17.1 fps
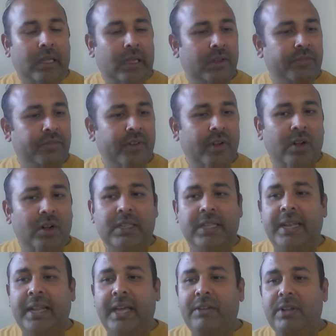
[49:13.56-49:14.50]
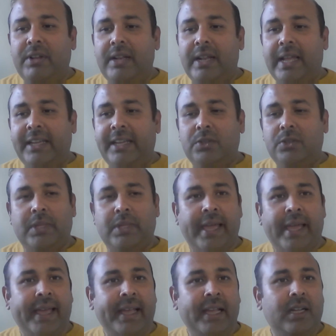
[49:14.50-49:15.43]
if not, then I will like to
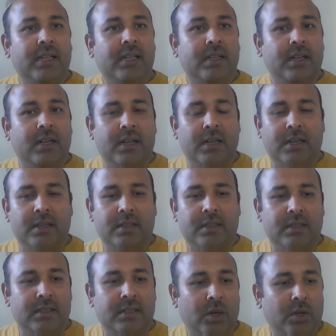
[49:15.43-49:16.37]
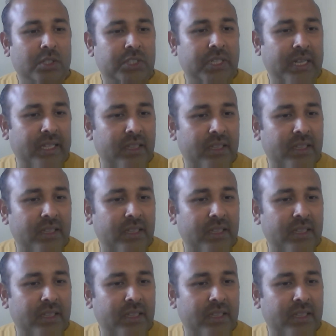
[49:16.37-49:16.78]
thank Dr. Shiladitya